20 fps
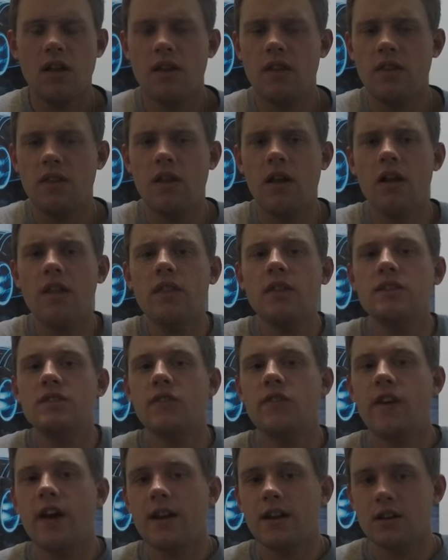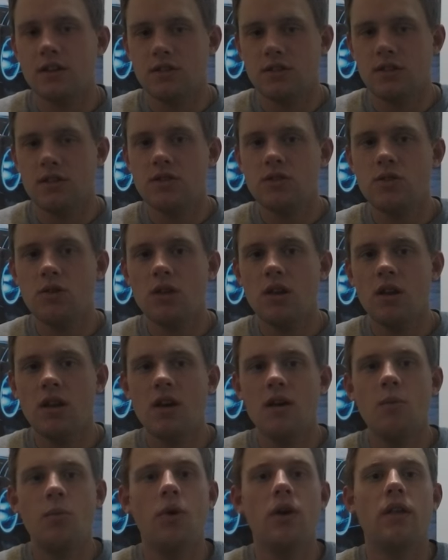None of this factors into it,
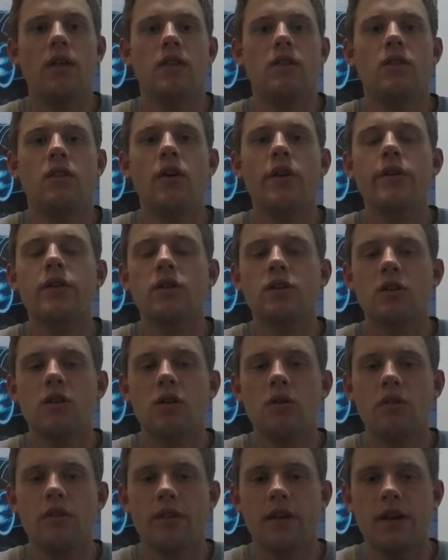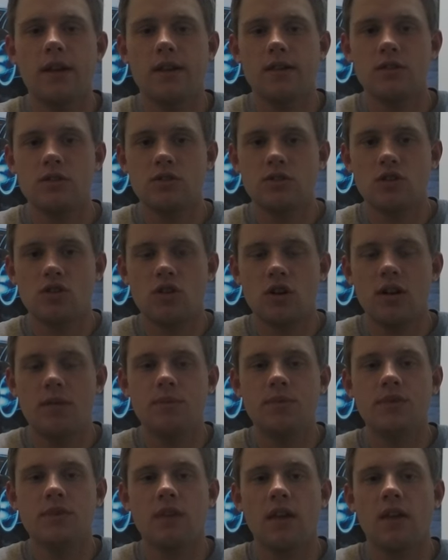but longer going like
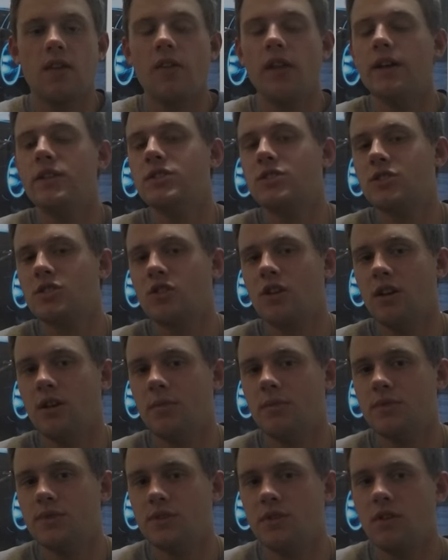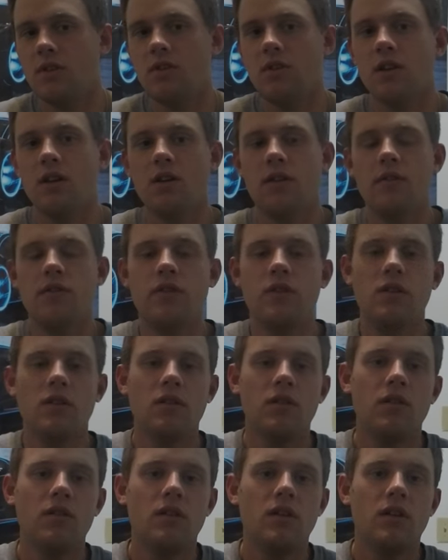trips, like less trips. So, you know, if you
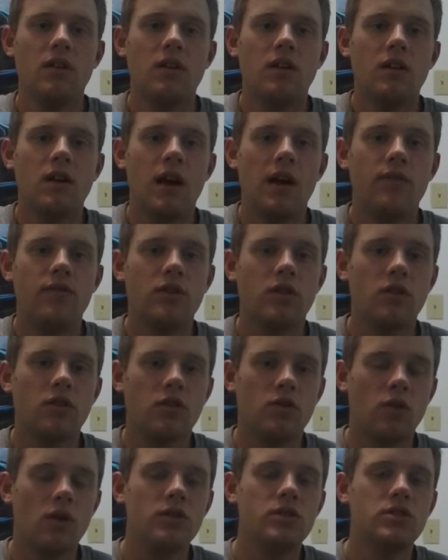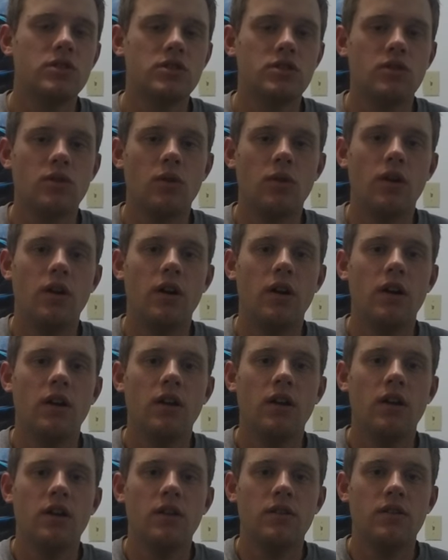have to go to the grocery store,
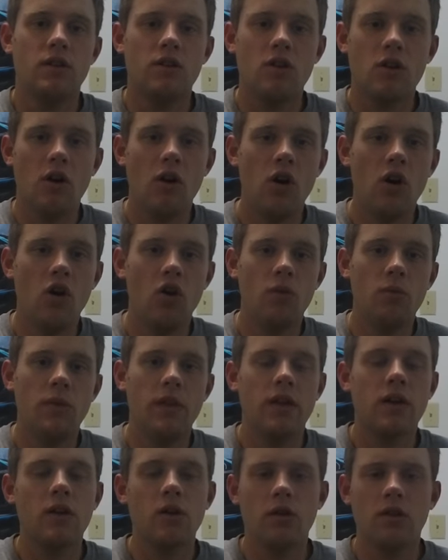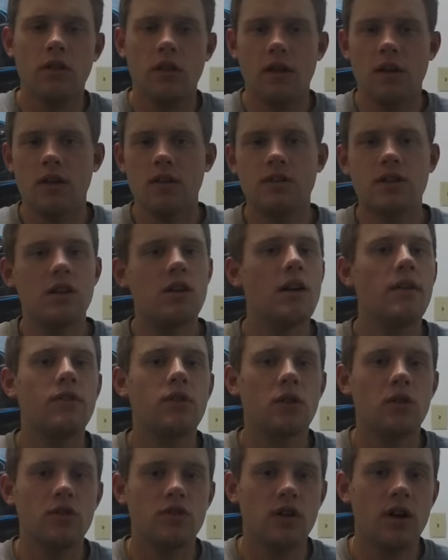don't go home and then go to you have to
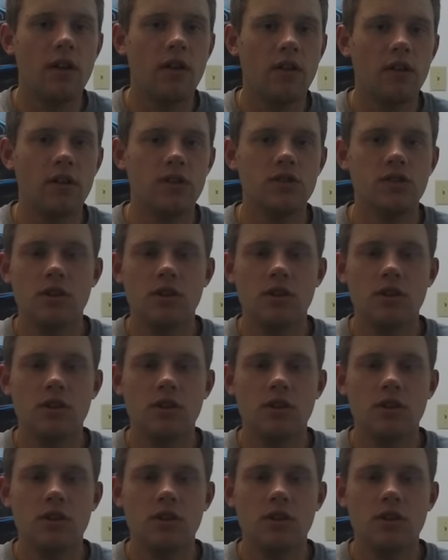go to the dry cleaners.